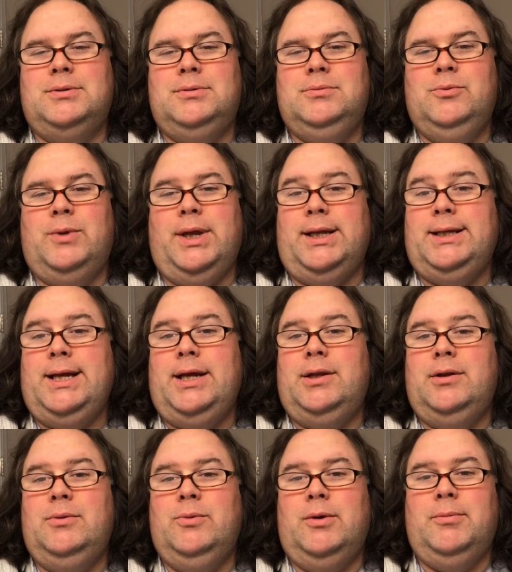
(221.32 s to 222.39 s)
When I
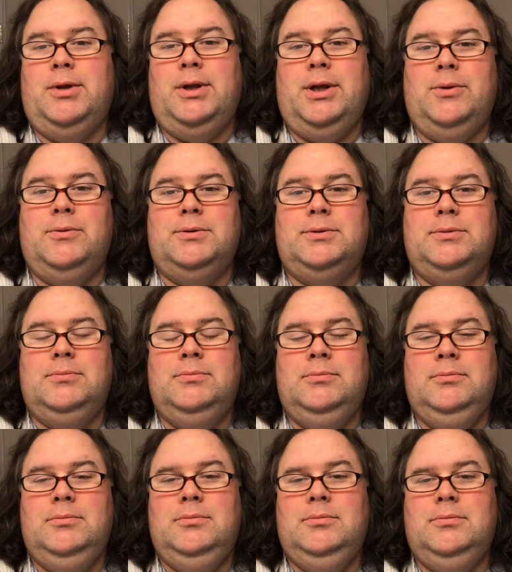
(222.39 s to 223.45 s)
dated women, I was
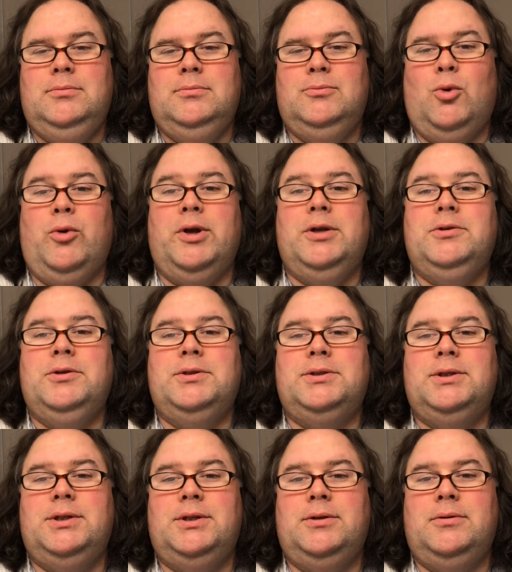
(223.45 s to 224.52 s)
more
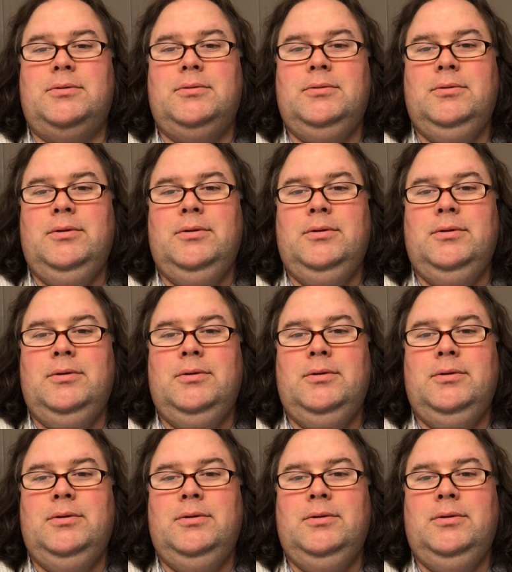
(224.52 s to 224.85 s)
interested in